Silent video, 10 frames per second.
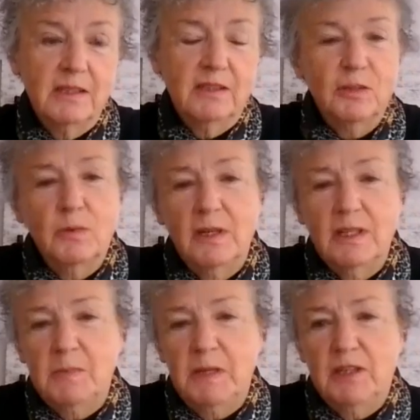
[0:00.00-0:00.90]
And do you want
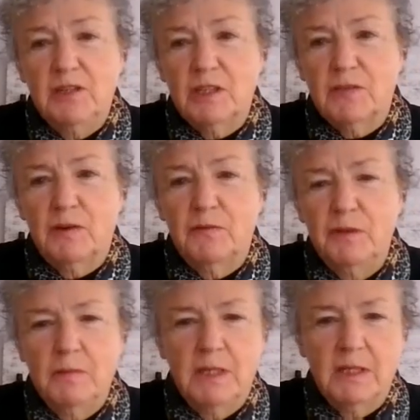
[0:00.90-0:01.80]
to speak just for a
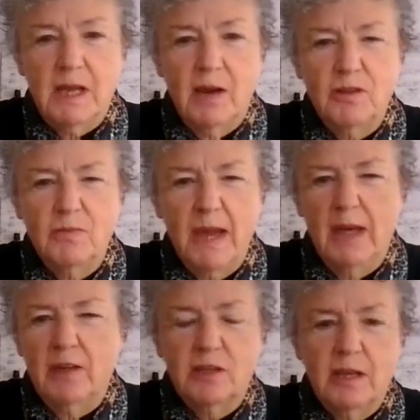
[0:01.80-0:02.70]
few minutes how you
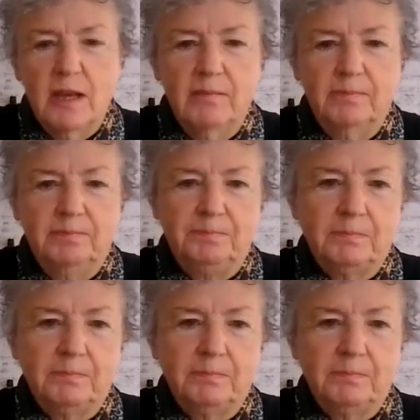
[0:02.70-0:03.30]
managed that?